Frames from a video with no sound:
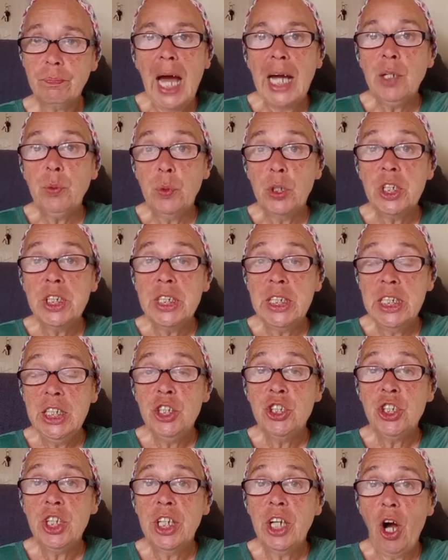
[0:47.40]
And we're
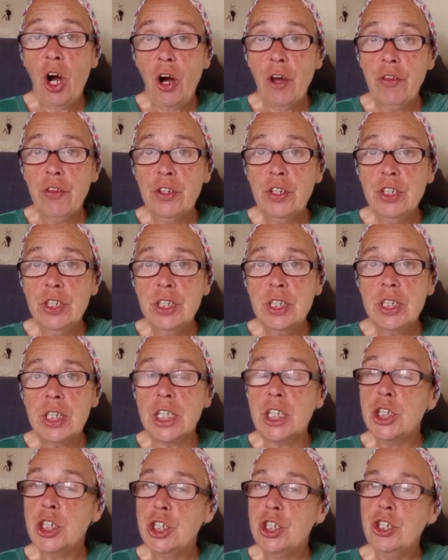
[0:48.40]
teaching others
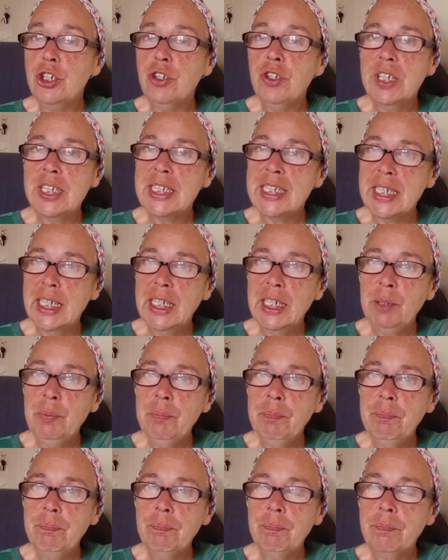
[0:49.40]
to do the
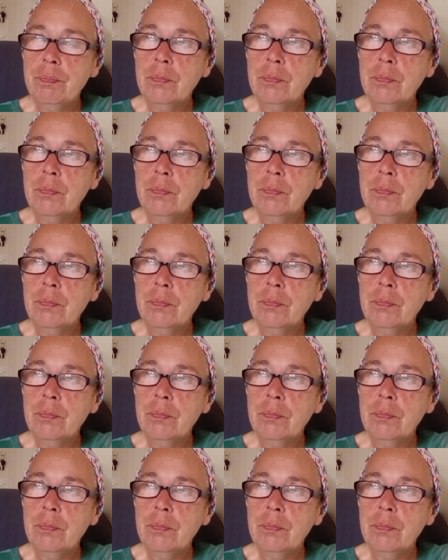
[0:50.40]
same.